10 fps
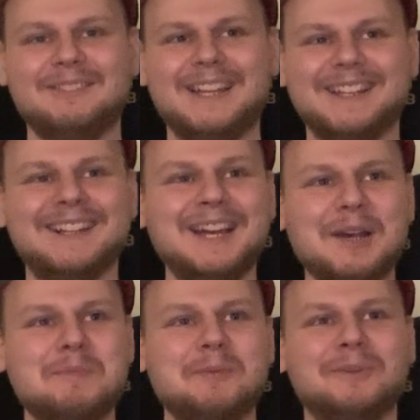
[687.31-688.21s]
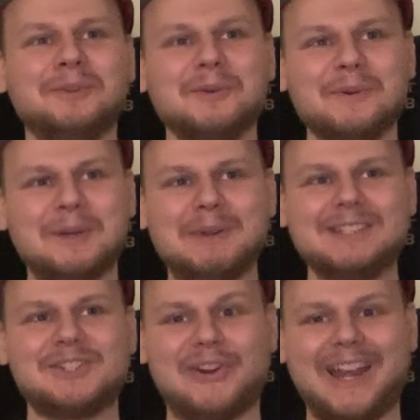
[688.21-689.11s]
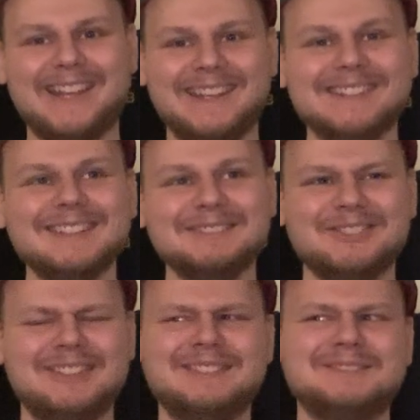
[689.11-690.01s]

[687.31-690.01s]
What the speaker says: Like, people were talking about cracking, and I was like,